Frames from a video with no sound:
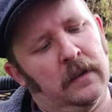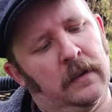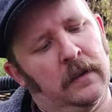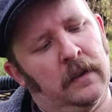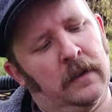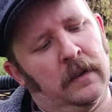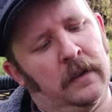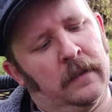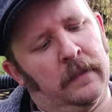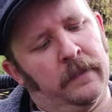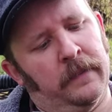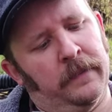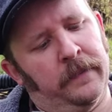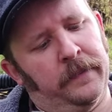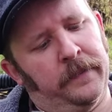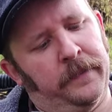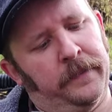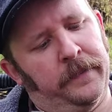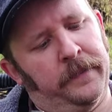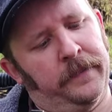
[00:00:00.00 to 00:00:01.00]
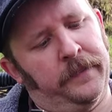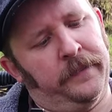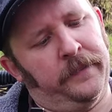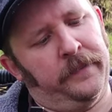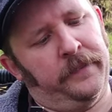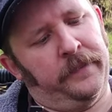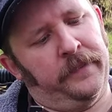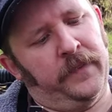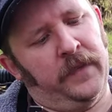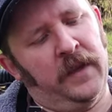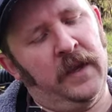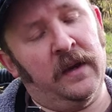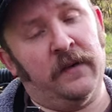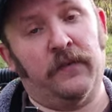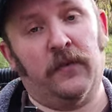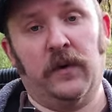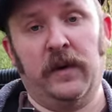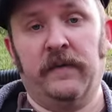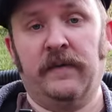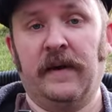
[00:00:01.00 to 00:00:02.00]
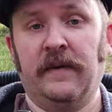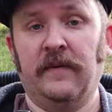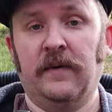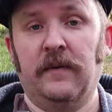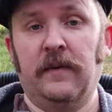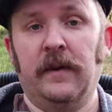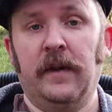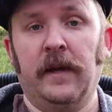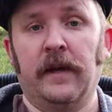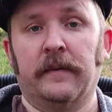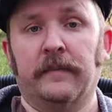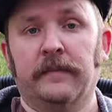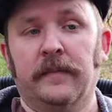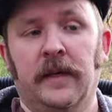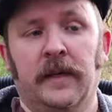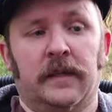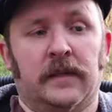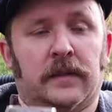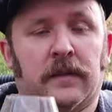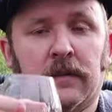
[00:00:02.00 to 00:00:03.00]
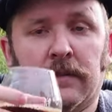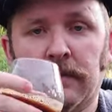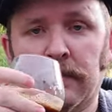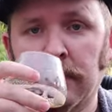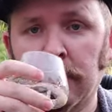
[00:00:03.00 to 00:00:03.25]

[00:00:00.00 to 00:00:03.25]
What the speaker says: 45 degree day. Nice.